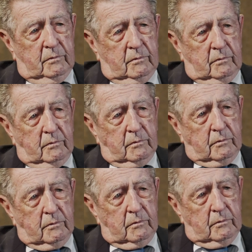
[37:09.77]
Did it
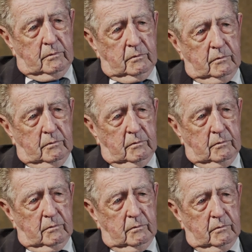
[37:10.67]
escalate what was coming
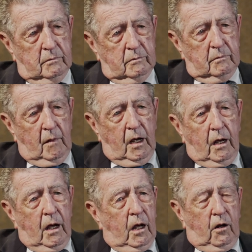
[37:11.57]
at them? Did they
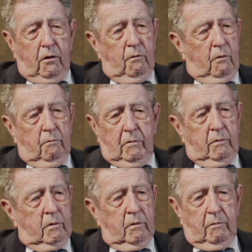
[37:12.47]
sense weakness
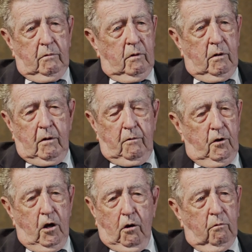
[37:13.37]
and disarray from
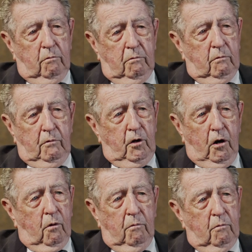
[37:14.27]
no, the enemy? No,